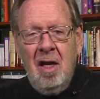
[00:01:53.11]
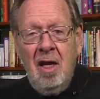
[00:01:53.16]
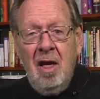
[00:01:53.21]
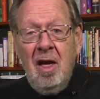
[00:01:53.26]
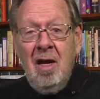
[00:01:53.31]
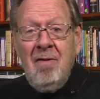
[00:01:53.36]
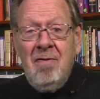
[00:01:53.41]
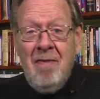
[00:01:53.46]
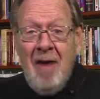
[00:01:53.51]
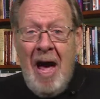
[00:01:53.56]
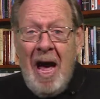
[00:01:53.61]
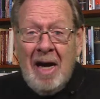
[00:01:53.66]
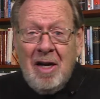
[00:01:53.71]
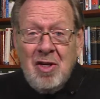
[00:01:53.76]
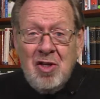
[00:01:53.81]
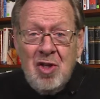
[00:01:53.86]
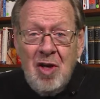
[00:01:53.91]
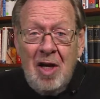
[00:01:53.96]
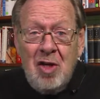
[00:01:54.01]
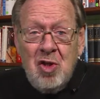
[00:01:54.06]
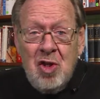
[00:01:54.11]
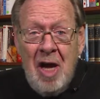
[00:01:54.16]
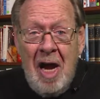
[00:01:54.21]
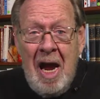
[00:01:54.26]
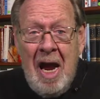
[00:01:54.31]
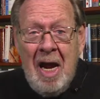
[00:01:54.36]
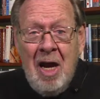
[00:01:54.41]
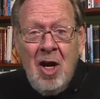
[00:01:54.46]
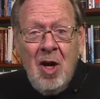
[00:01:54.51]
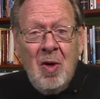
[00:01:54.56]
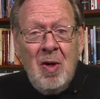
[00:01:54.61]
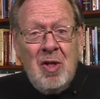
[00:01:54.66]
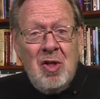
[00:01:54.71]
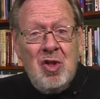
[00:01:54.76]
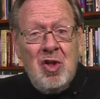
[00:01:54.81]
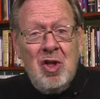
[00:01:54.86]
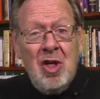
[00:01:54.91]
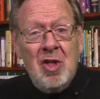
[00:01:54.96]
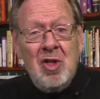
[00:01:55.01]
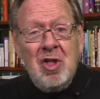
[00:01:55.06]
In fact, such anger is
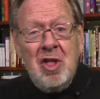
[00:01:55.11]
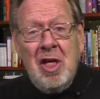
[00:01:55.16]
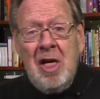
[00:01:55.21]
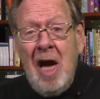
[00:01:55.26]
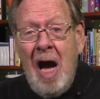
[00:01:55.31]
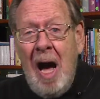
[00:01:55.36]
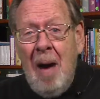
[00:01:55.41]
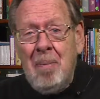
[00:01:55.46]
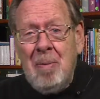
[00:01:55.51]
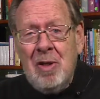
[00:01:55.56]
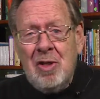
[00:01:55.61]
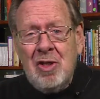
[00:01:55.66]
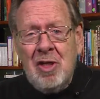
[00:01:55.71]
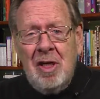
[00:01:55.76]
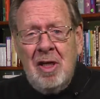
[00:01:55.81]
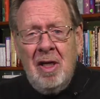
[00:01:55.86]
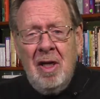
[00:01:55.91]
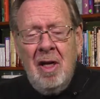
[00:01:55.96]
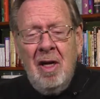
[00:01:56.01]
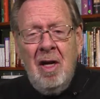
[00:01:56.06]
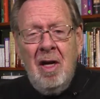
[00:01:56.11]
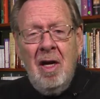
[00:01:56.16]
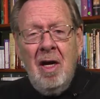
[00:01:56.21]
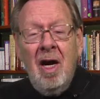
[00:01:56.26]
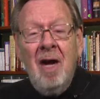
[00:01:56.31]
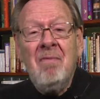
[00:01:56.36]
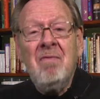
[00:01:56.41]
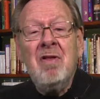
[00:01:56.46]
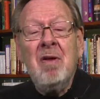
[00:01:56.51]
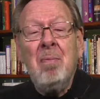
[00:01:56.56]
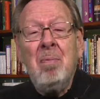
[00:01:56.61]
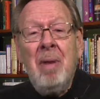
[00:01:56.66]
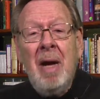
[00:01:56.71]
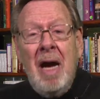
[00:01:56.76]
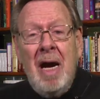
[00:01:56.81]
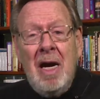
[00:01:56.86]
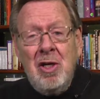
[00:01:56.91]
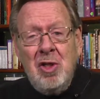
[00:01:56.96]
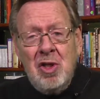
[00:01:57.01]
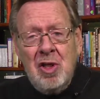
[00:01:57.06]
just the opposite of the
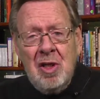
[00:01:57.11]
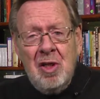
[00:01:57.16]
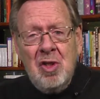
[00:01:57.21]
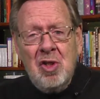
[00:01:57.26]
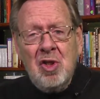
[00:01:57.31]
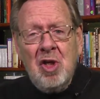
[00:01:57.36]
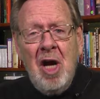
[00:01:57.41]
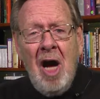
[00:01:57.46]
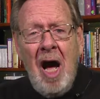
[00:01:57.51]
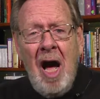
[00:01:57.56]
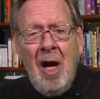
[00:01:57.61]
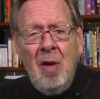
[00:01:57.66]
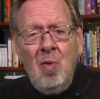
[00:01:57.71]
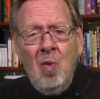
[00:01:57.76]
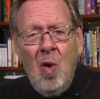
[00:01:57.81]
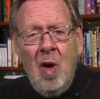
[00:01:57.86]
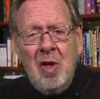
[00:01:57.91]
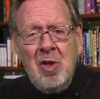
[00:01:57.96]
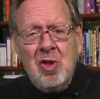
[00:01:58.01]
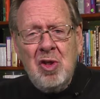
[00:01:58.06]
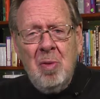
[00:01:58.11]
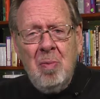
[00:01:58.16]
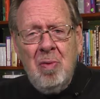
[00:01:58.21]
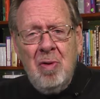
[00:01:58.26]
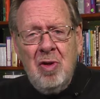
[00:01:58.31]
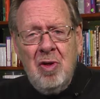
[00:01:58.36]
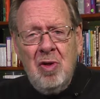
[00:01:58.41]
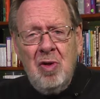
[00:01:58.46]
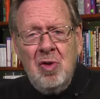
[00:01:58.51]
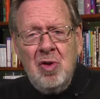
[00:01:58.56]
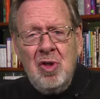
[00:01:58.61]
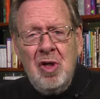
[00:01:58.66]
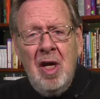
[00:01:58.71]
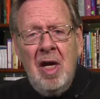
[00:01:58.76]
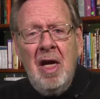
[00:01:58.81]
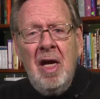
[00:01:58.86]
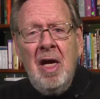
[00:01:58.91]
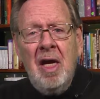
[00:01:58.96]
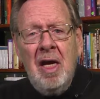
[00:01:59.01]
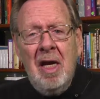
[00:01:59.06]
patience God wants to produce
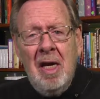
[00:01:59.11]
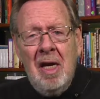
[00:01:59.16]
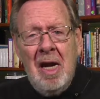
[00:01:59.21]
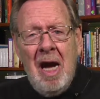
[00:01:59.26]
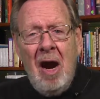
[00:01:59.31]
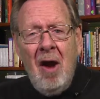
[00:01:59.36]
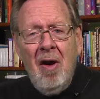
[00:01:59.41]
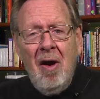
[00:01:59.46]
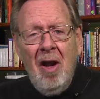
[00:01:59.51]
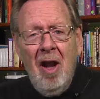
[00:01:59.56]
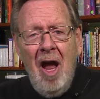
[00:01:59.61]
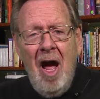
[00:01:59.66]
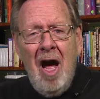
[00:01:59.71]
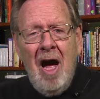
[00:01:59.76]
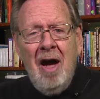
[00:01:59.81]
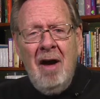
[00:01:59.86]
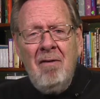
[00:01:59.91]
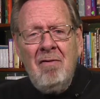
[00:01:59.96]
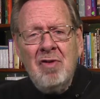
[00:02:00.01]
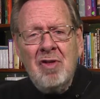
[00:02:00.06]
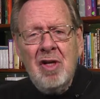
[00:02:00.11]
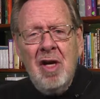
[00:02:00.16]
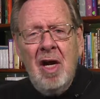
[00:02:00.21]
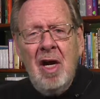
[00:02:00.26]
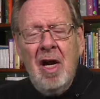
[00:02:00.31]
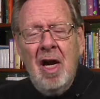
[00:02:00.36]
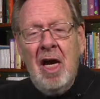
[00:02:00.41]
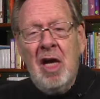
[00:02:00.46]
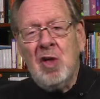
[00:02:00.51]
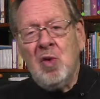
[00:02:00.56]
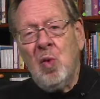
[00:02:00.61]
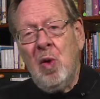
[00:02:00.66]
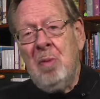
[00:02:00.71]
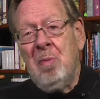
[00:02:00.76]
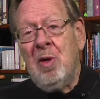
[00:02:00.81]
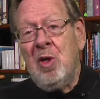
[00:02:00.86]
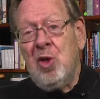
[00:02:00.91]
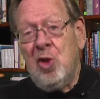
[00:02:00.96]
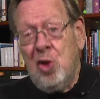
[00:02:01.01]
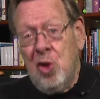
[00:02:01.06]
in our lives as we
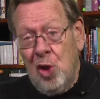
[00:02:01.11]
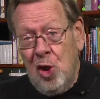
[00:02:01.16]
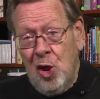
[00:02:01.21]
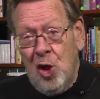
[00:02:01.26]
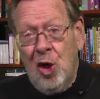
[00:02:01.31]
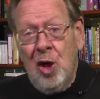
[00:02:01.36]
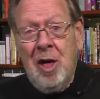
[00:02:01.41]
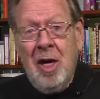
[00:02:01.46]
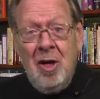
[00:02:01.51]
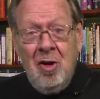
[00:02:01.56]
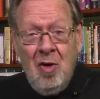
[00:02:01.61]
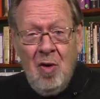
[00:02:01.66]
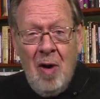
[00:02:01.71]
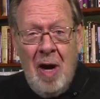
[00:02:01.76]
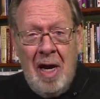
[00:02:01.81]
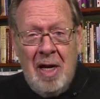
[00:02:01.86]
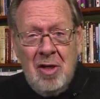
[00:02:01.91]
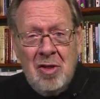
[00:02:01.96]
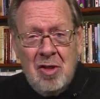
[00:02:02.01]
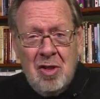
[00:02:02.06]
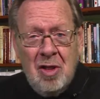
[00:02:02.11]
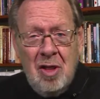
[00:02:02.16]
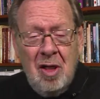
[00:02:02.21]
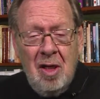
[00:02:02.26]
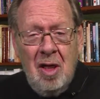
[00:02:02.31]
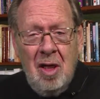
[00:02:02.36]
mature in Christ.